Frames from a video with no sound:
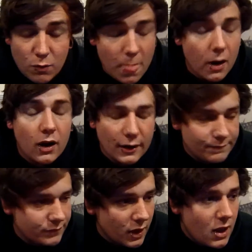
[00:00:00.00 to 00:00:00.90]
not
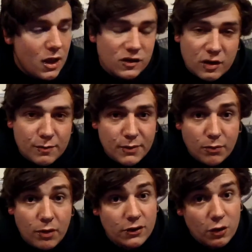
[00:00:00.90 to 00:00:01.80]
some people
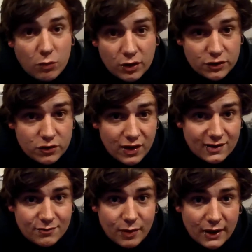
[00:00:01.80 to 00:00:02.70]
might not want to do
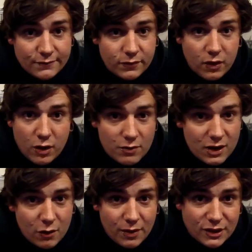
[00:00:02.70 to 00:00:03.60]
this, but I'm a
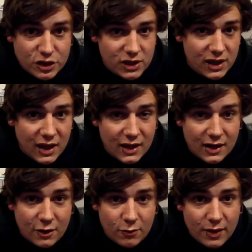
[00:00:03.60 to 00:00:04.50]
little bit cheeky and a
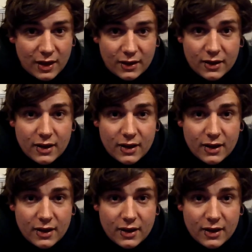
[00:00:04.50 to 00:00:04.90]
little bit